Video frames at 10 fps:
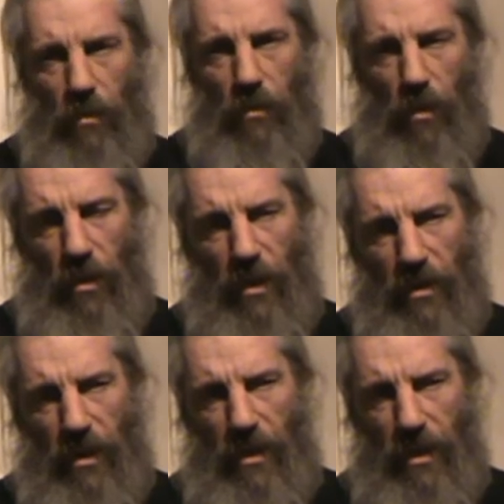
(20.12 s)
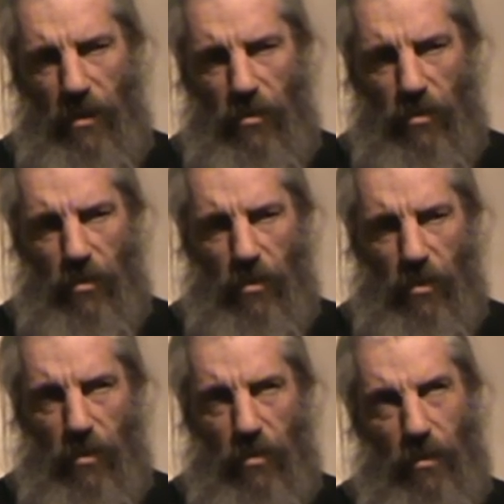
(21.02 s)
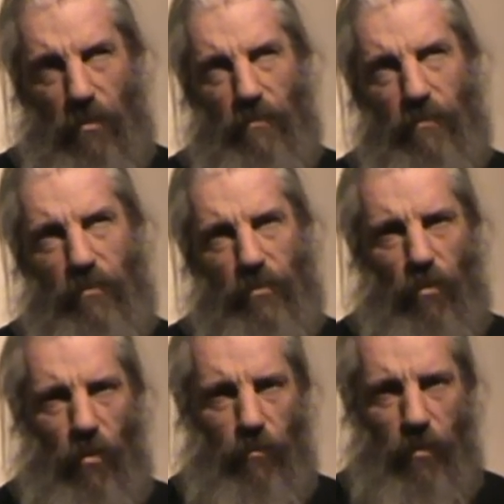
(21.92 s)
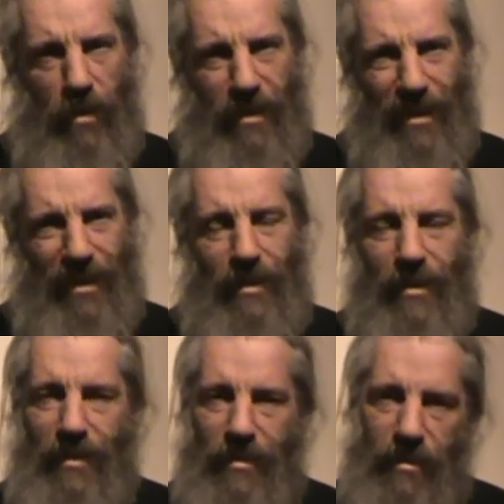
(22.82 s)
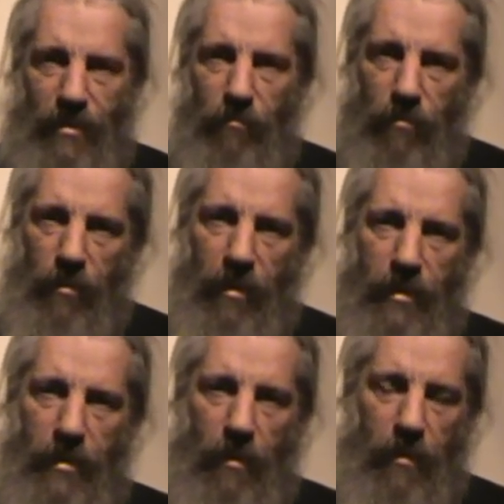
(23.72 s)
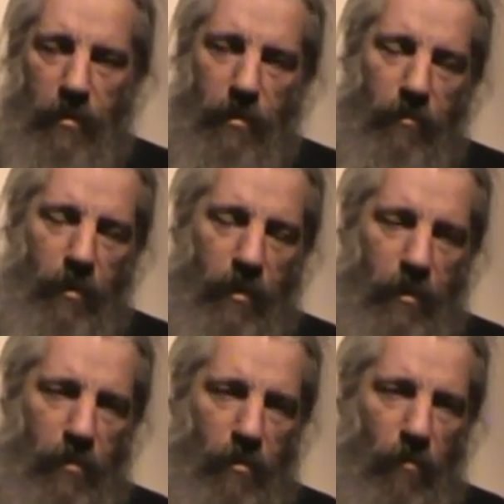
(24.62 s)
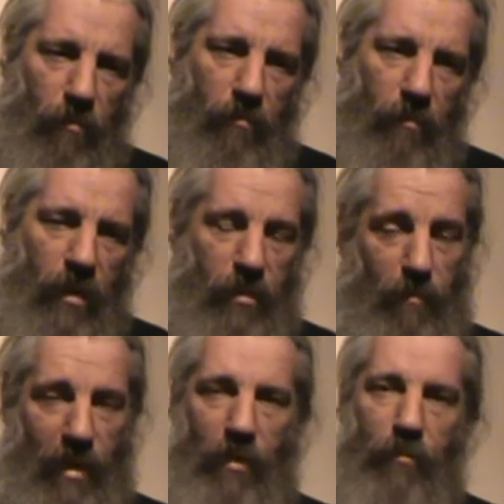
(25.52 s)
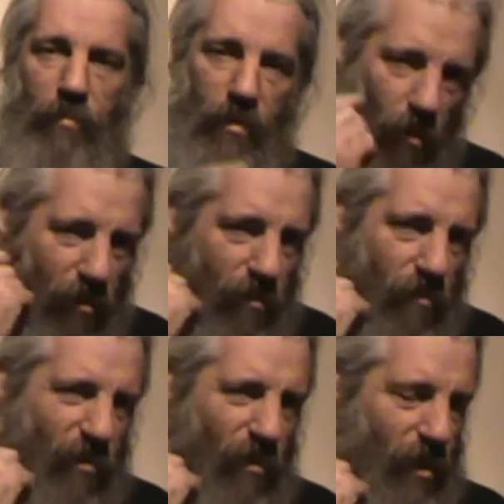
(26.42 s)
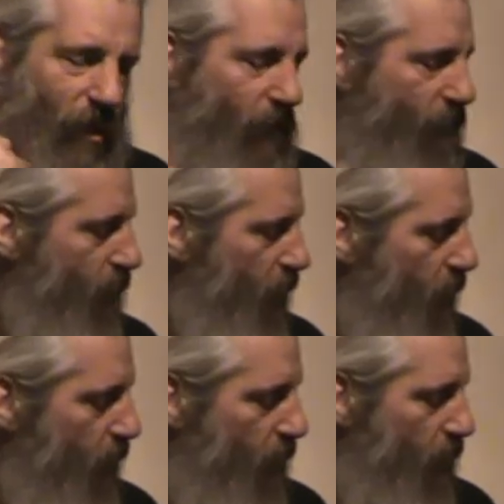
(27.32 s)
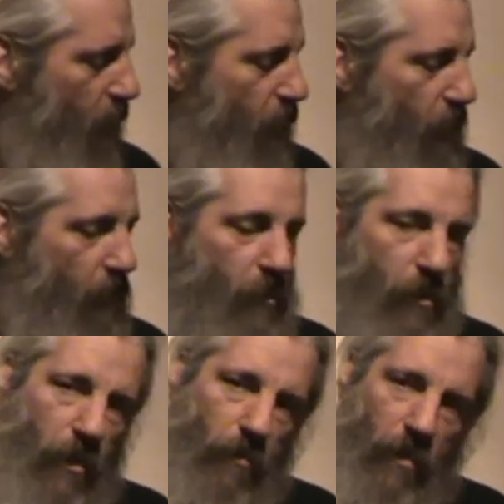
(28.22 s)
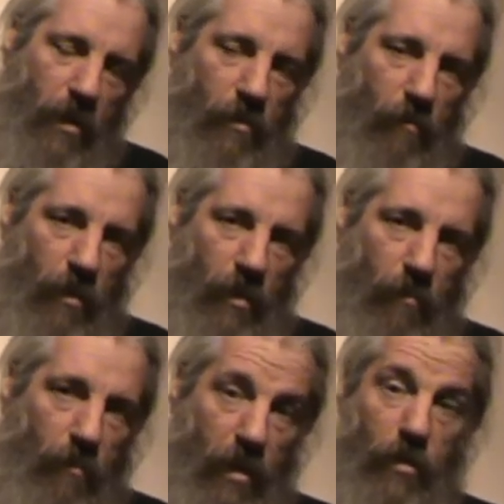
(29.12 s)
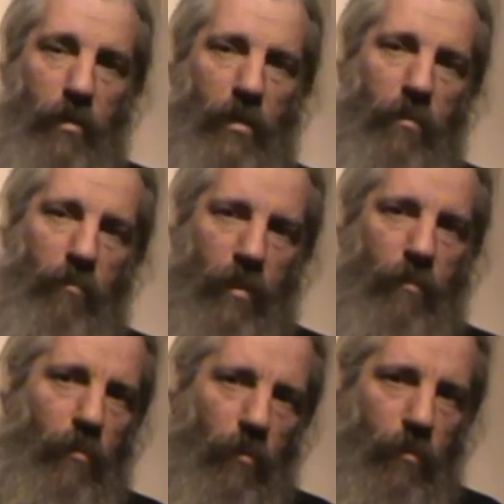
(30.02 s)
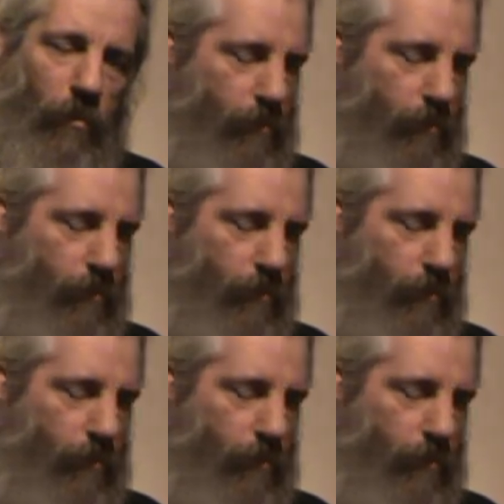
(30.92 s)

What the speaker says: So I let that aged, and then I've tried one again. It's still got that tartness to it. It's mellowed, but not enough. And the second batch I made, I back sweetened it a bit more,